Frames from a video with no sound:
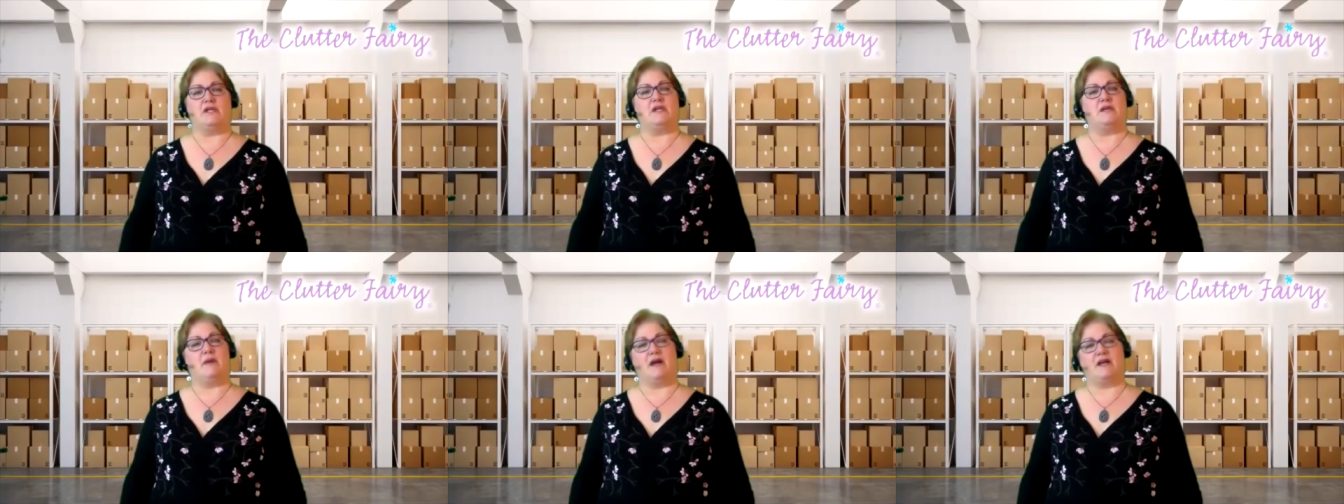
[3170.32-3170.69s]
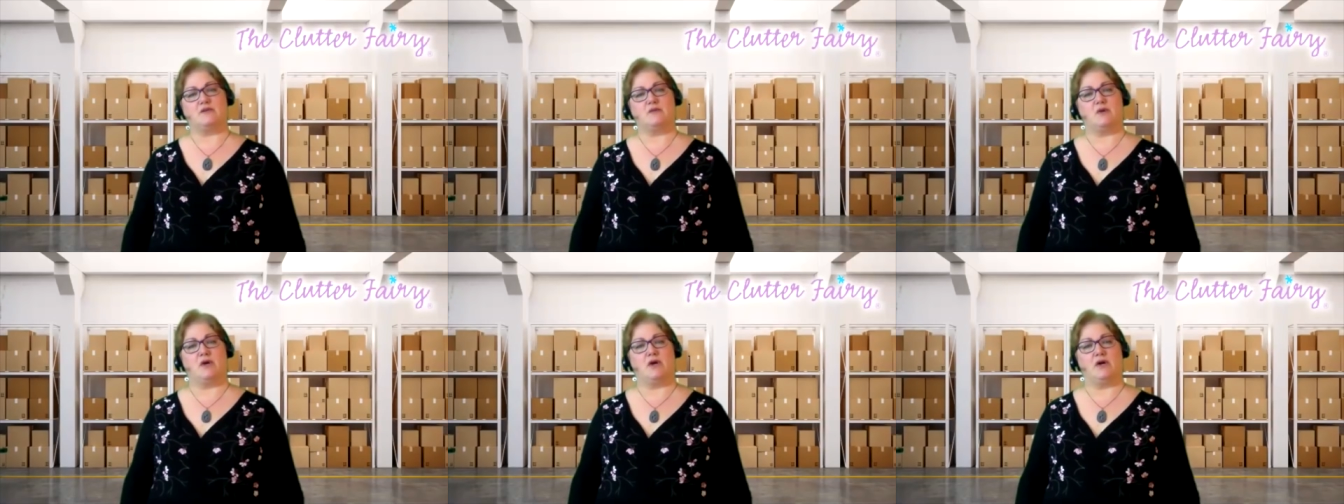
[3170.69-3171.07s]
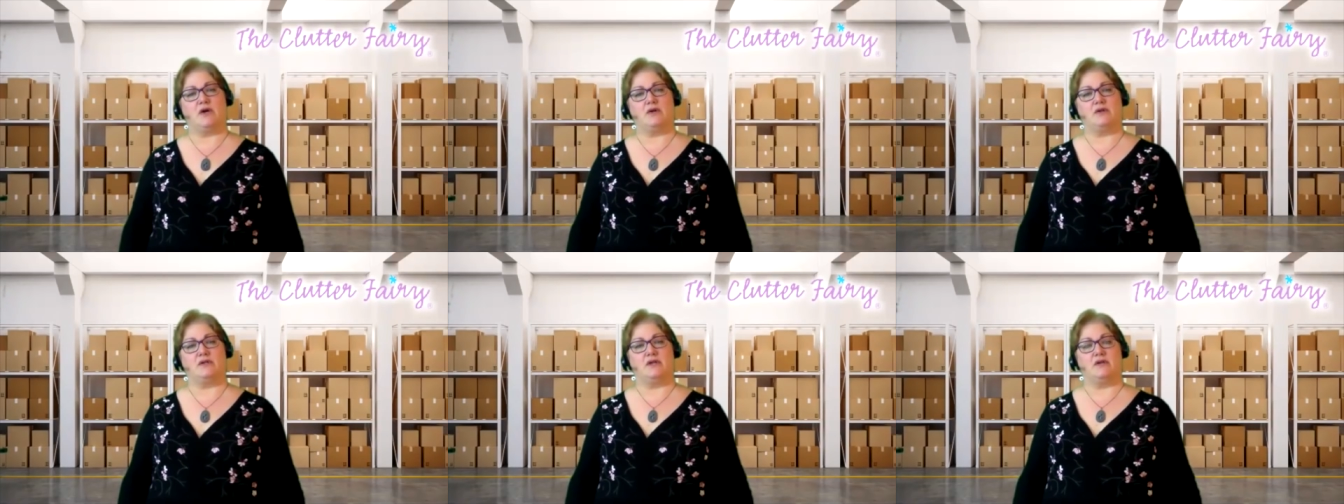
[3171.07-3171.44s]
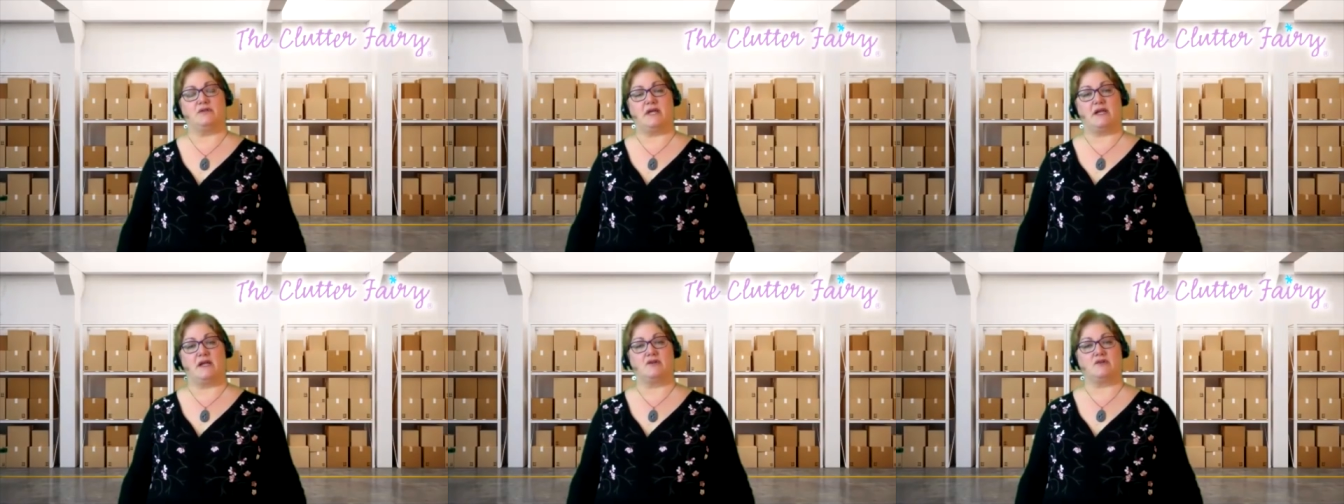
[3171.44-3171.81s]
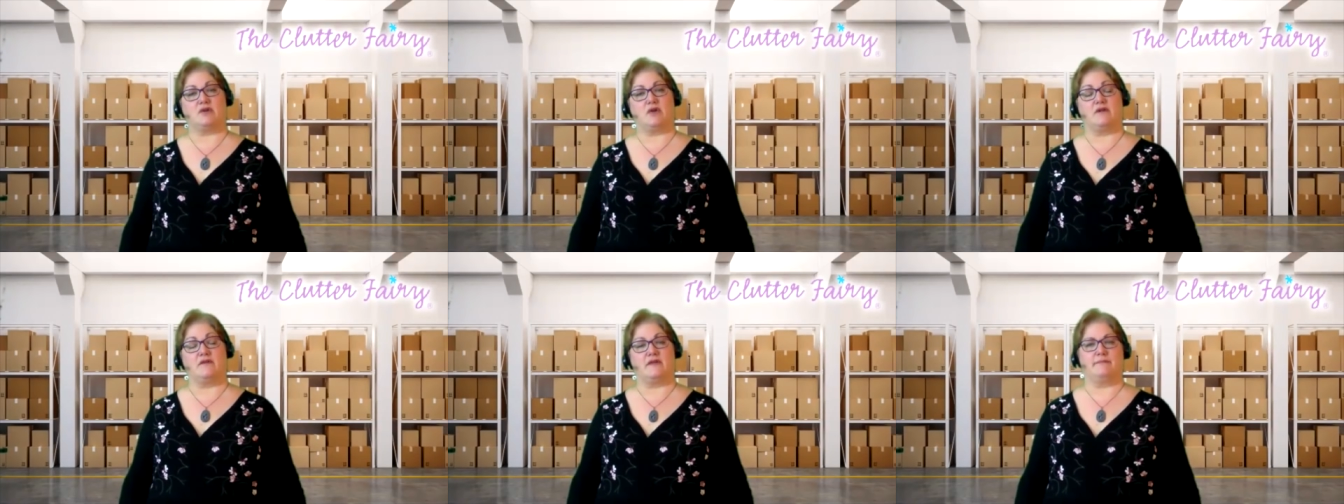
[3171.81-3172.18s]
you might as well, you know,
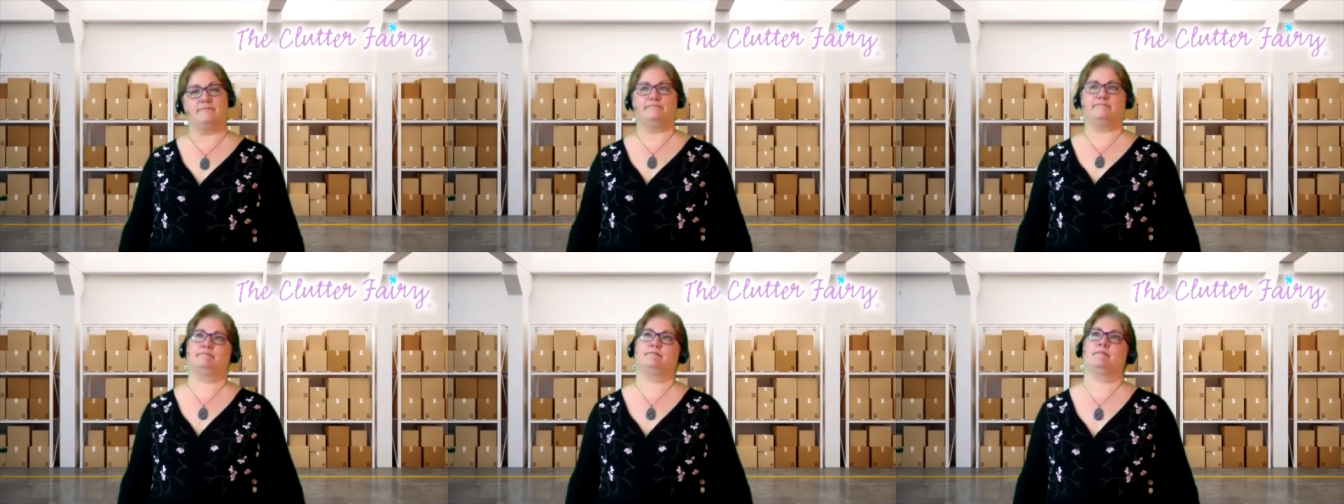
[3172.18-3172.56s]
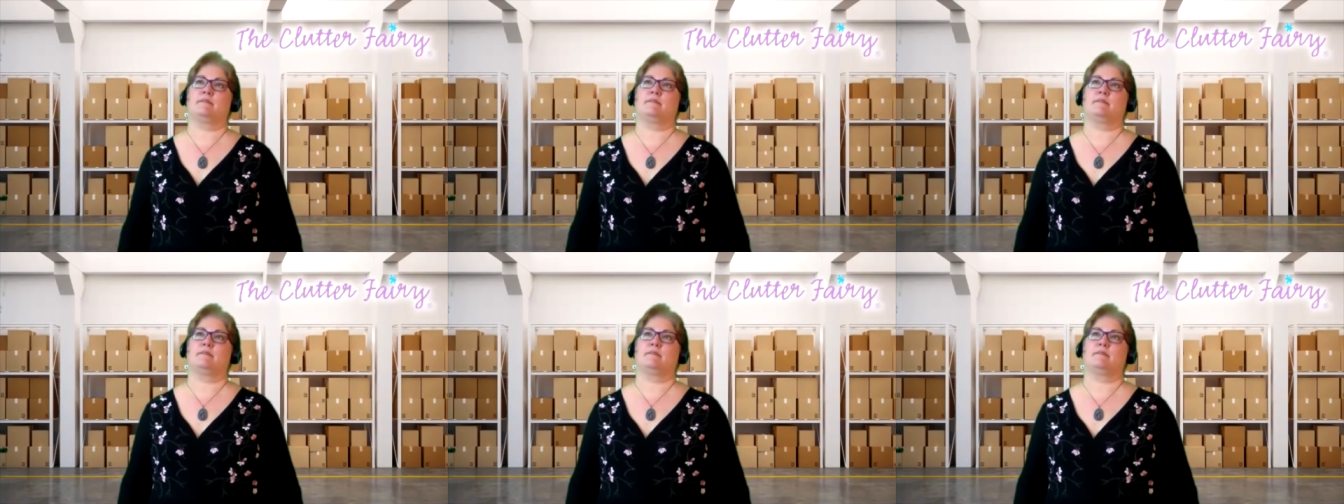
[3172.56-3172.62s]
take control of them.